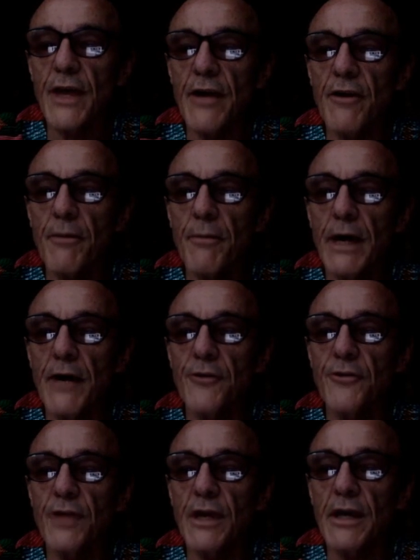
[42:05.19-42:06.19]
about
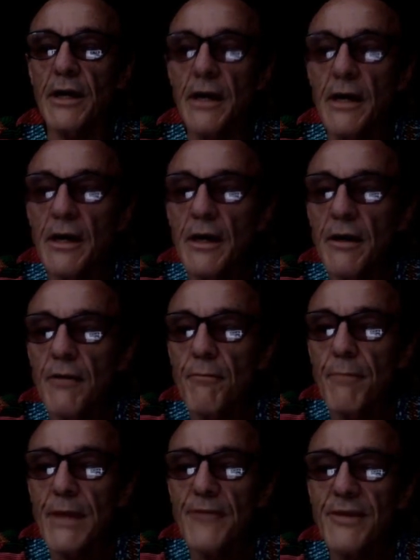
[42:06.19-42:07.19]

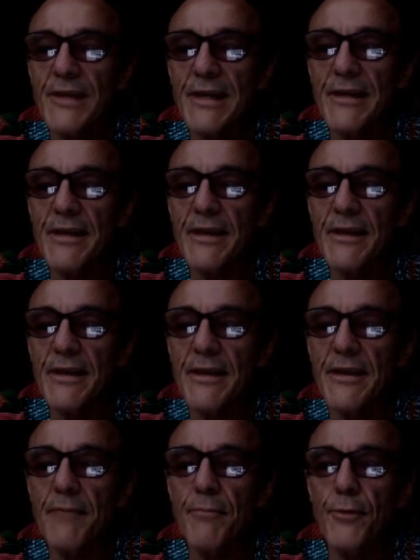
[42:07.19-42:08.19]
basically the
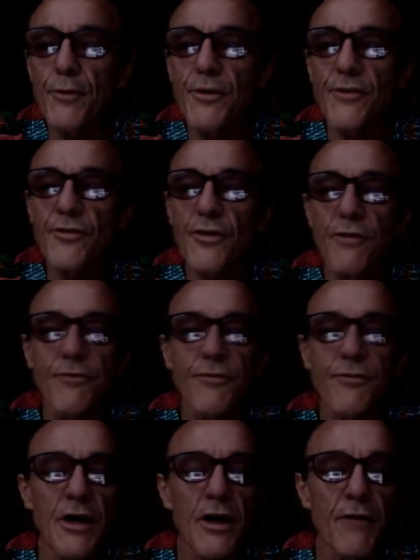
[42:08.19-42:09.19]
importance of
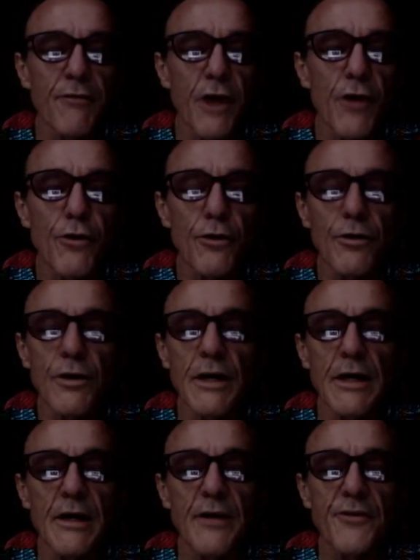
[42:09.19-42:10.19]
local
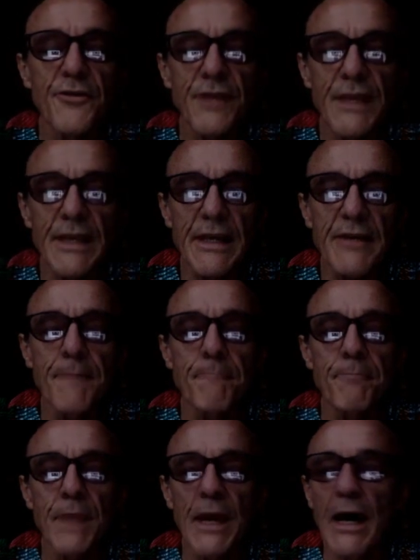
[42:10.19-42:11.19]
seed
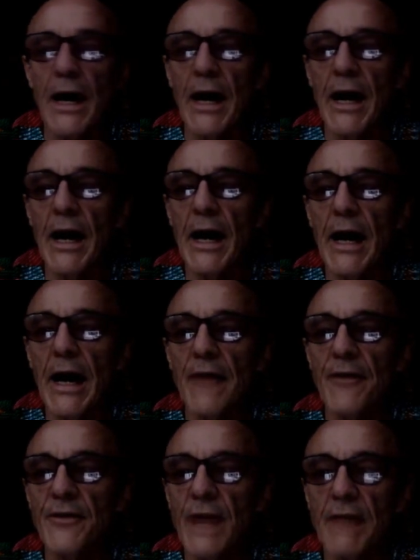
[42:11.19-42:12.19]

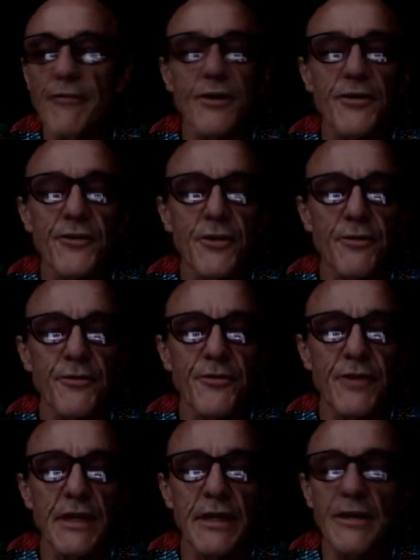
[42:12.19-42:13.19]
and the diversity of
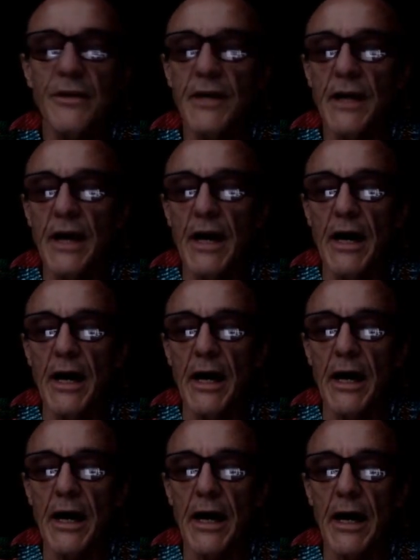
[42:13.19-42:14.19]
seed.
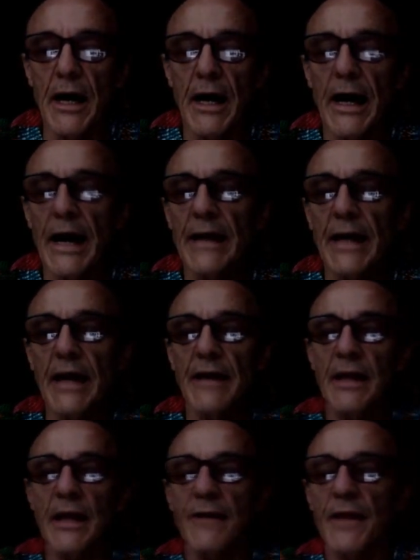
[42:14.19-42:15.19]

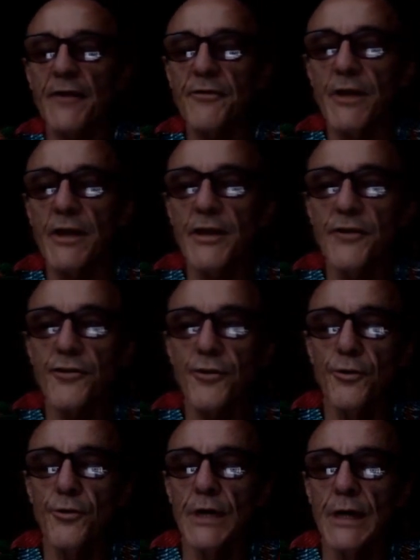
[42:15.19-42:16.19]
And that's very
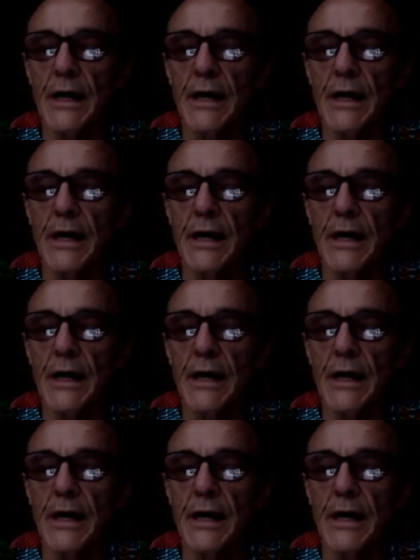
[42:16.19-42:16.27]
true.